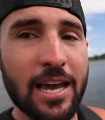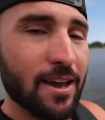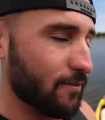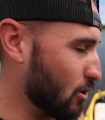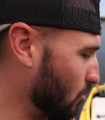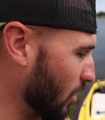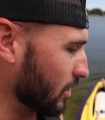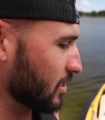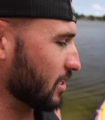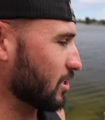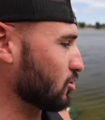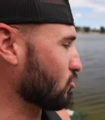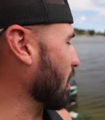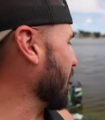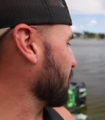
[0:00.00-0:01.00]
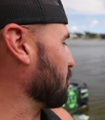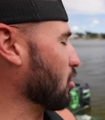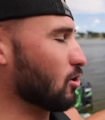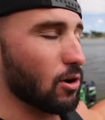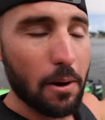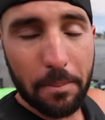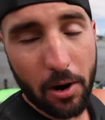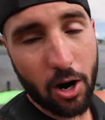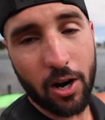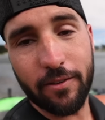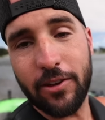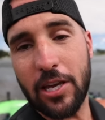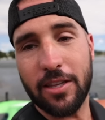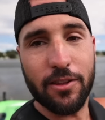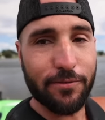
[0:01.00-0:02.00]
If you wanna see the drag boat, a part of
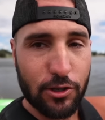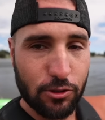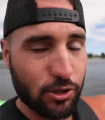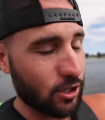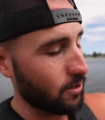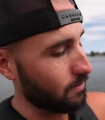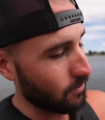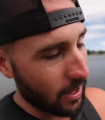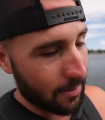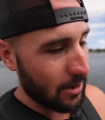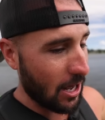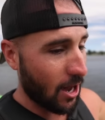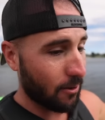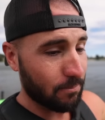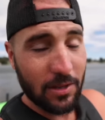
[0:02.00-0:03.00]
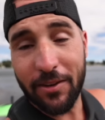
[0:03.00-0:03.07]
it in the future, let me know.